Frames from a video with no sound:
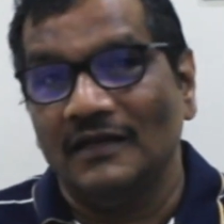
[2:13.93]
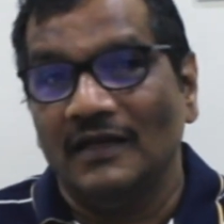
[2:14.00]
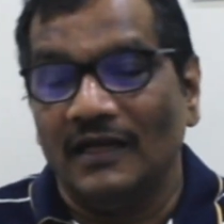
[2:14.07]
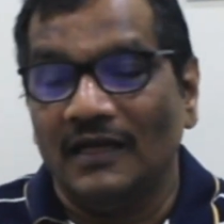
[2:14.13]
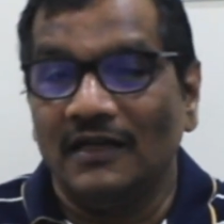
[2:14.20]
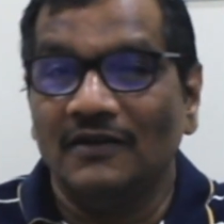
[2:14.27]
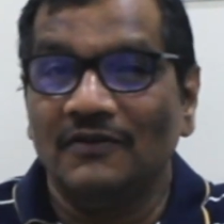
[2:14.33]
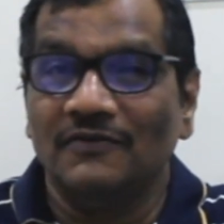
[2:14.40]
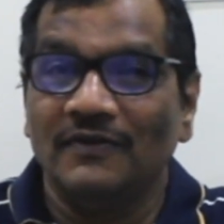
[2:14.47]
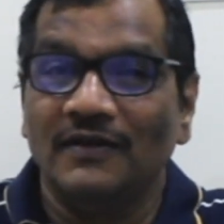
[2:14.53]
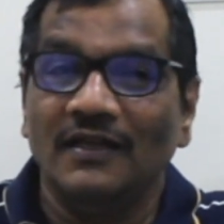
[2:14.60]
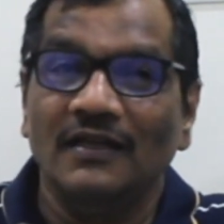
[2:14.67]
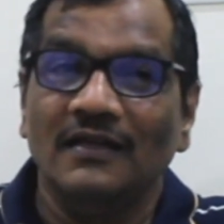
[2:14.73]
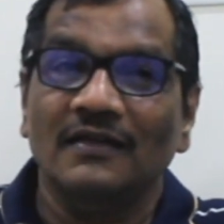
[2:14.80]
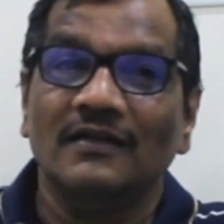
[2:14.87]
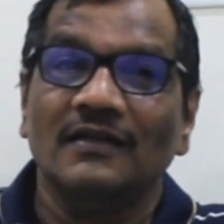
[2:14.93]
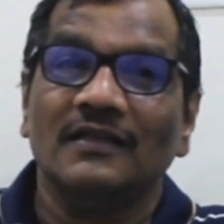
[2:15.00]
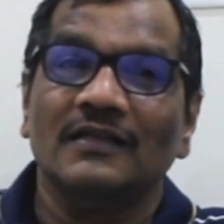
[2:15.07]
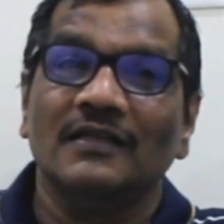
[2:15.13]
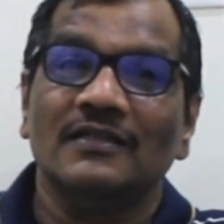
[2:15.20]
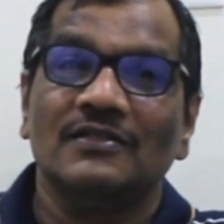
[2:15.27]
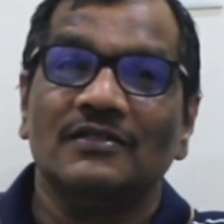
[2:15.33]
Every year
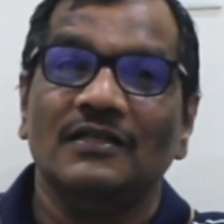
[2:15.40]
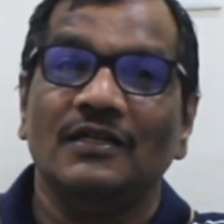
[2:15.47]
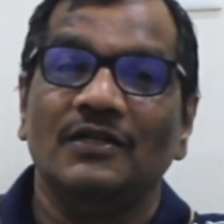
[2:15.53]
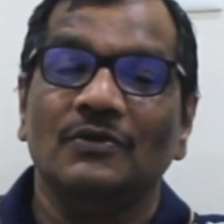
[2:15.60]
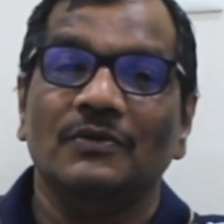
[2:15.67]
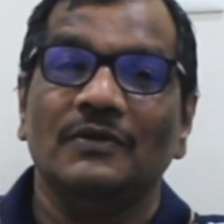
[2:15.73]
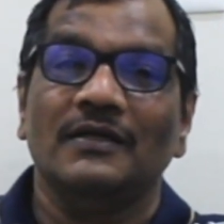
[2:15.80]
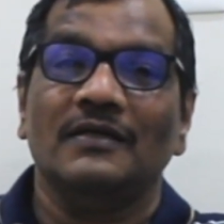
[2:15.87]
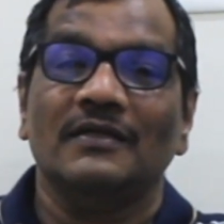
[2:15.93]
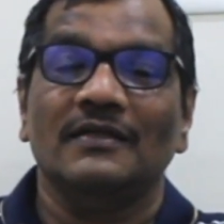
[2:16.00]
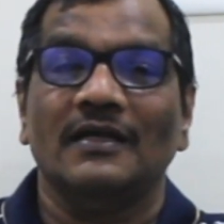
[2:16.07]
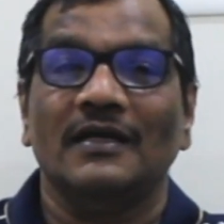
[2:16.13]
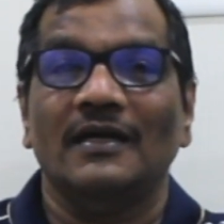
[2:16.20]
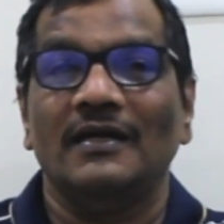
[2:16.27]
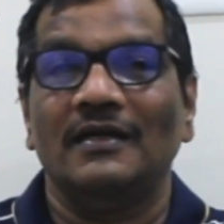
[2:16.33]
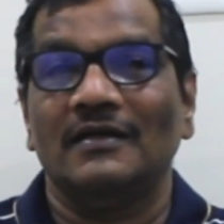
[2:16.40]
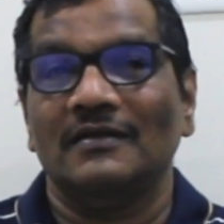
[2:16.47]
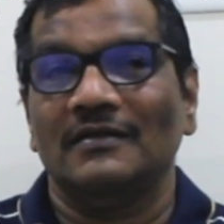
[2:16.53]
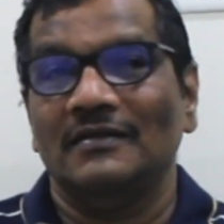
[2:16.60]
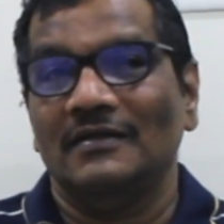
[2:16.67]
they see to it that